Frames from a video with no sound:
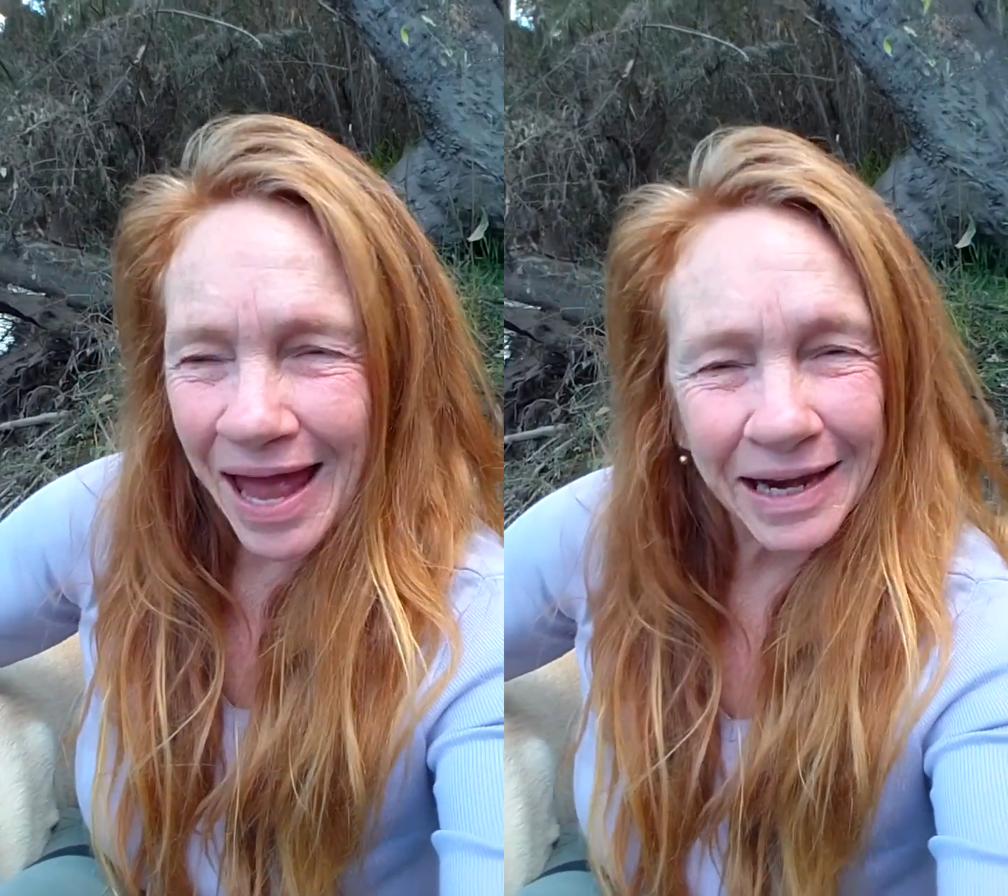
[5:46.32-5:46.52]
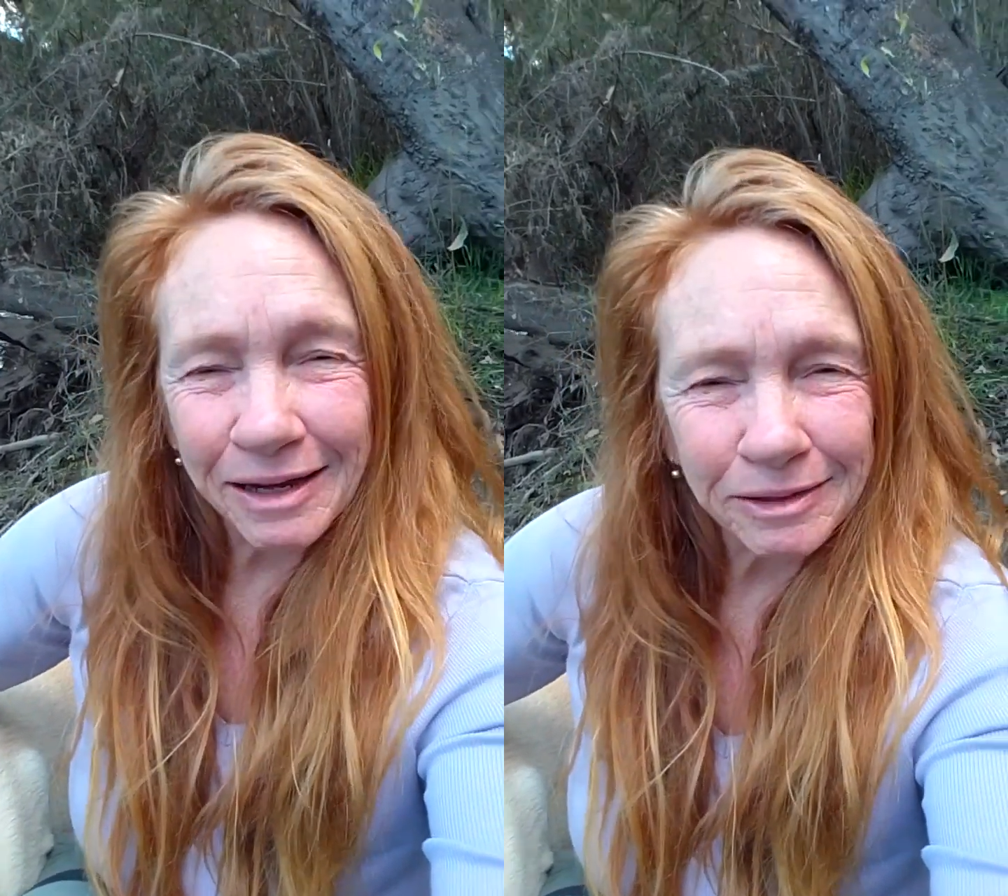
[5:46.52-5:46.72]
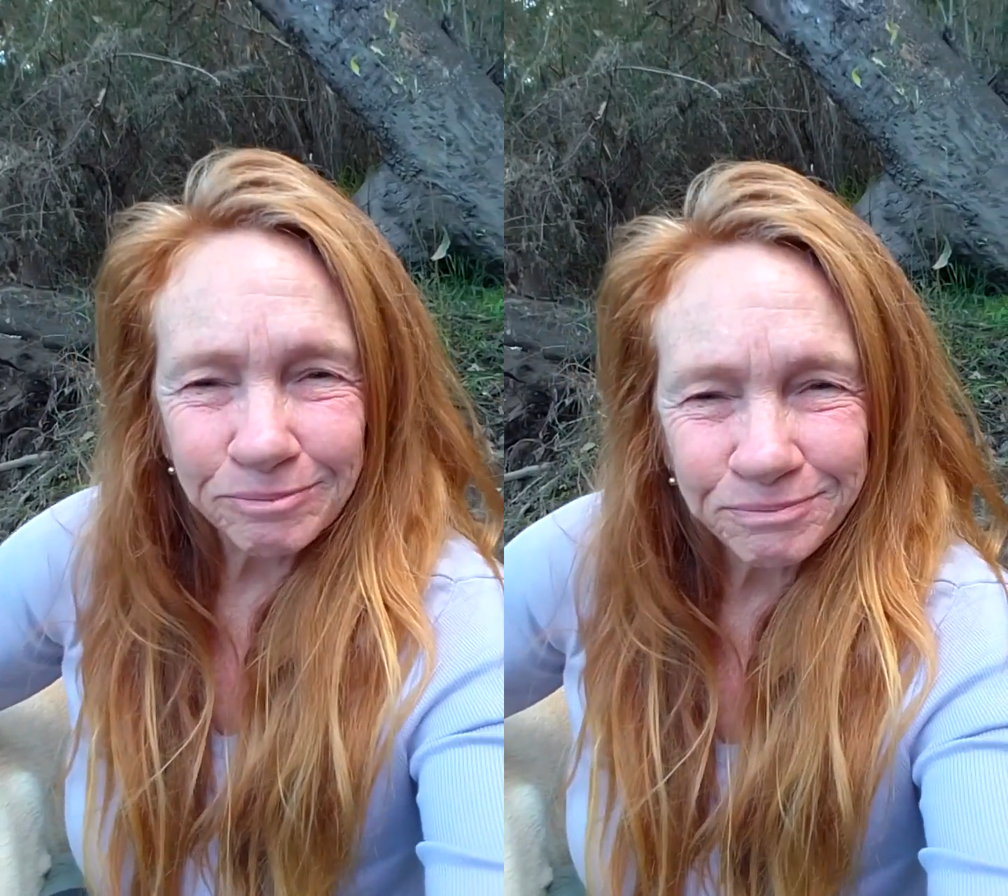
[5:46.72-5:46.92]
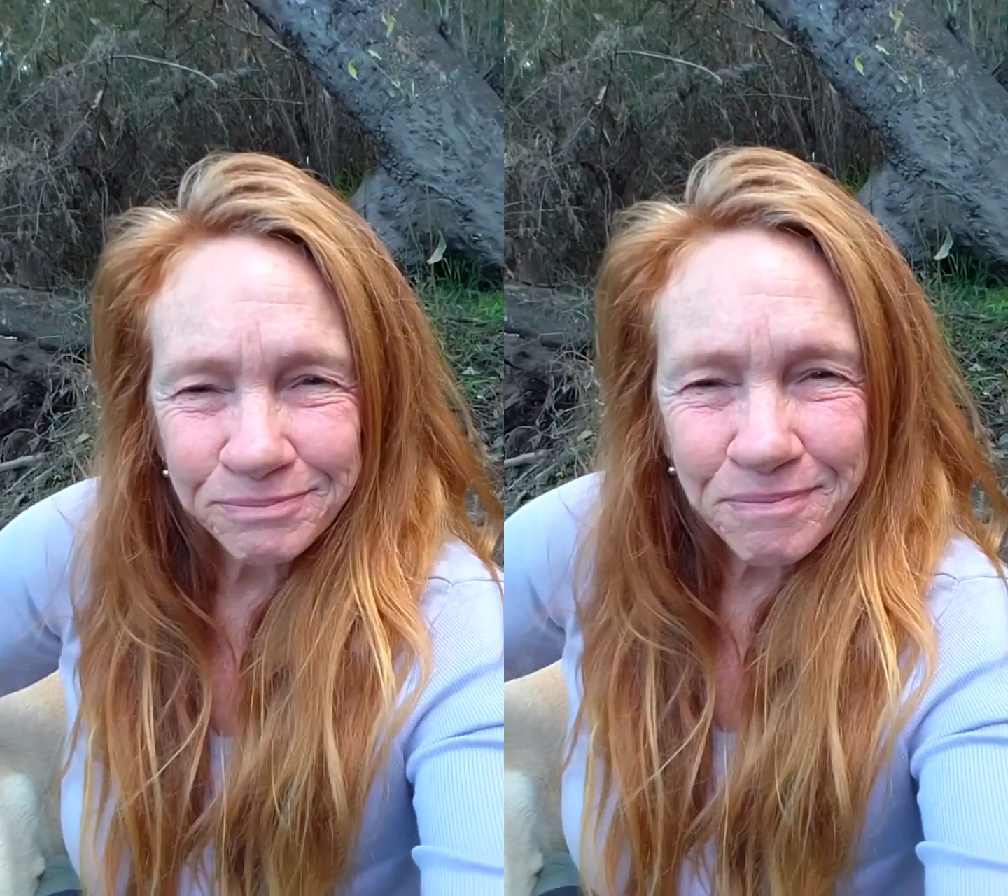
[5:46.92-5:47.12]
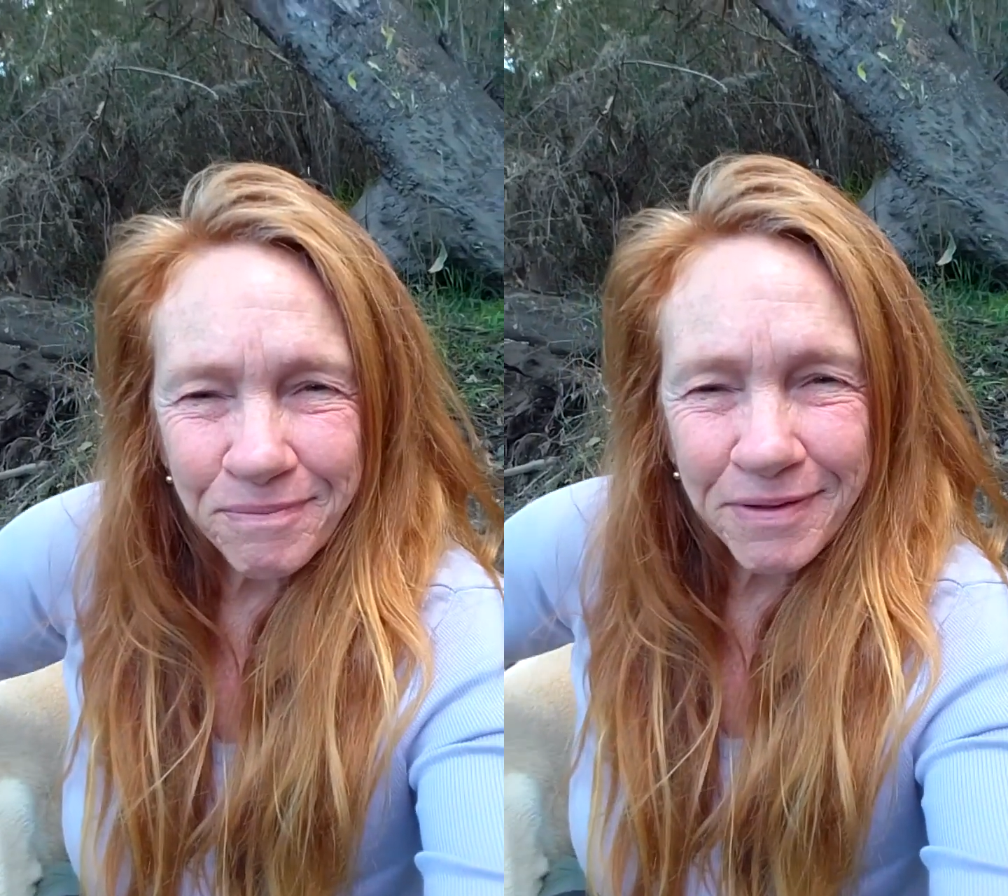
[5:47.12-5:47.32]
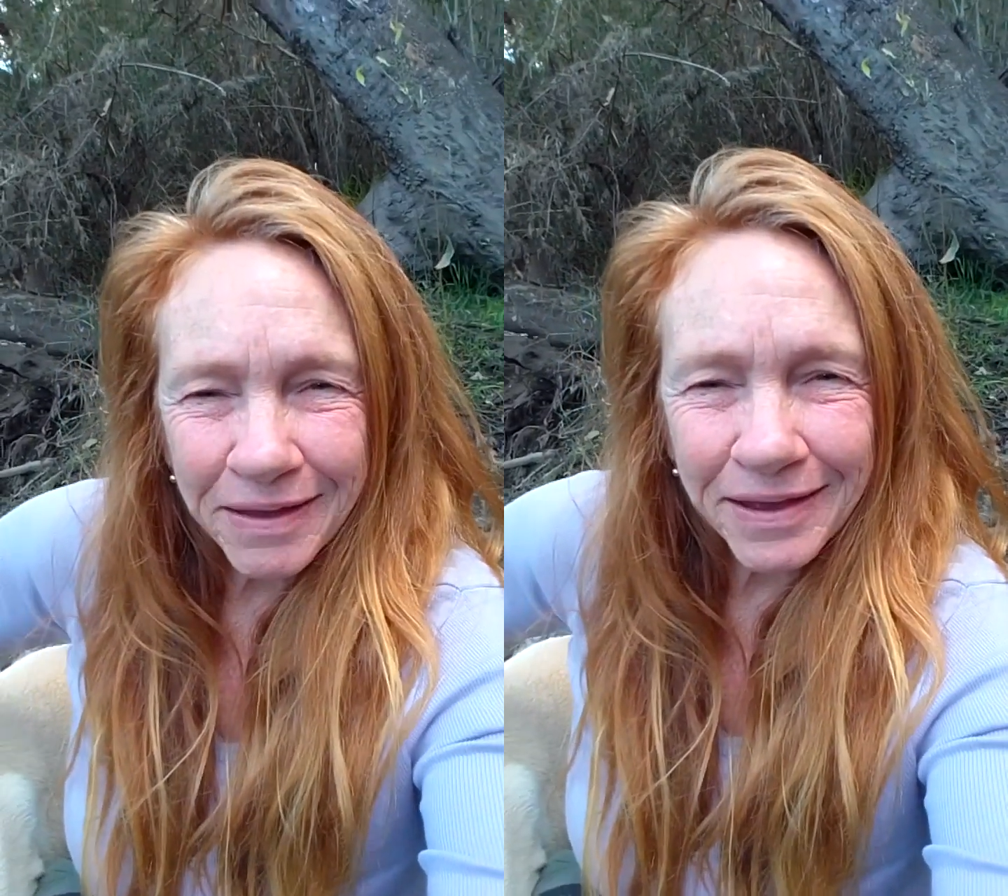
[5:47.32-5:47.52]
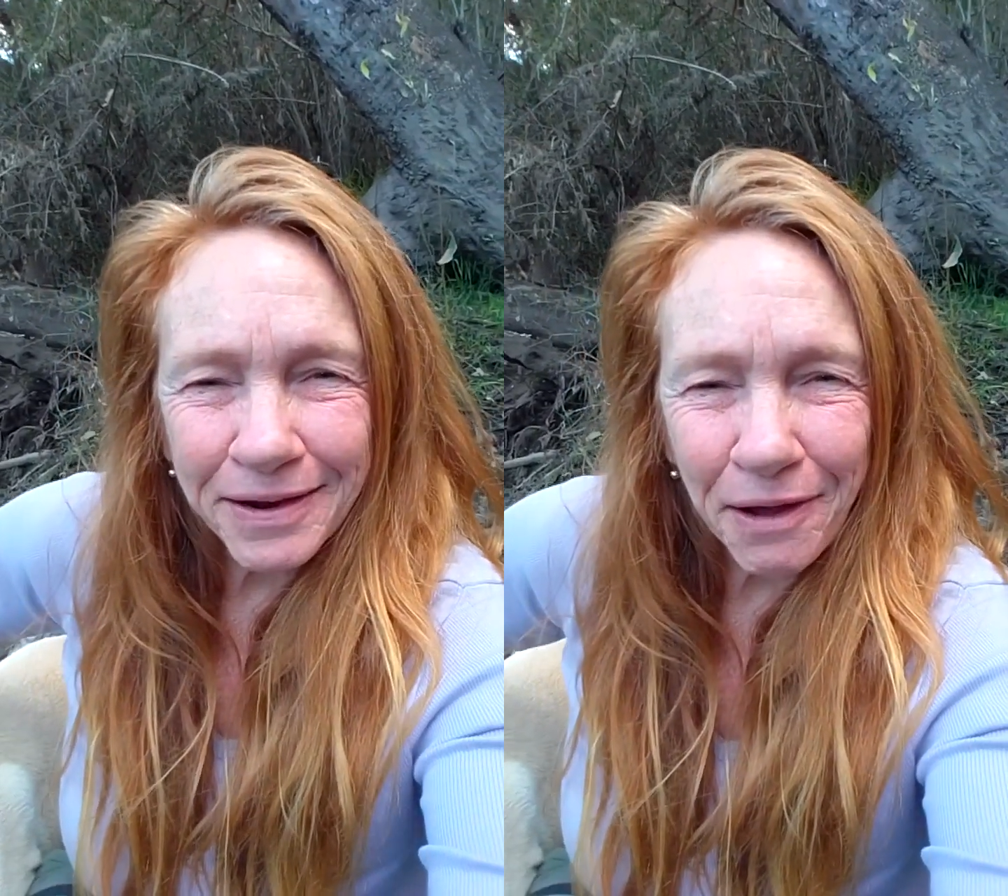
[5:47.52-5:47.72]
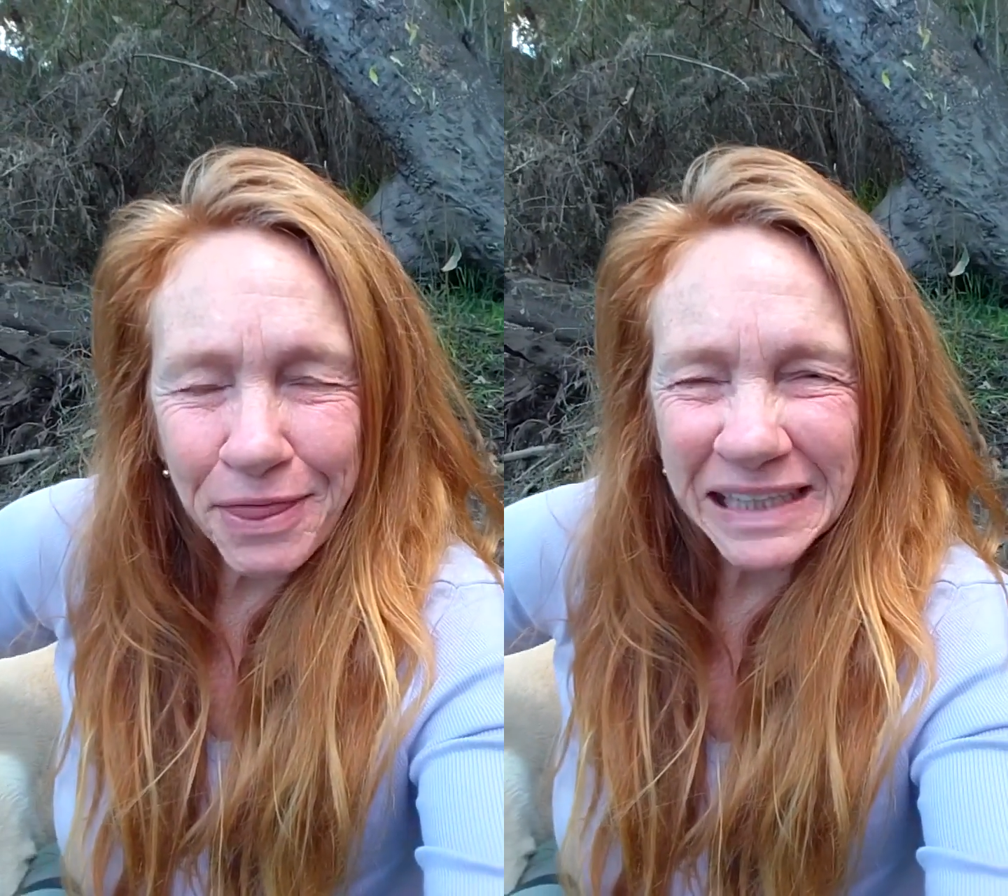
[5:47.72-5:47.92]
And, you know,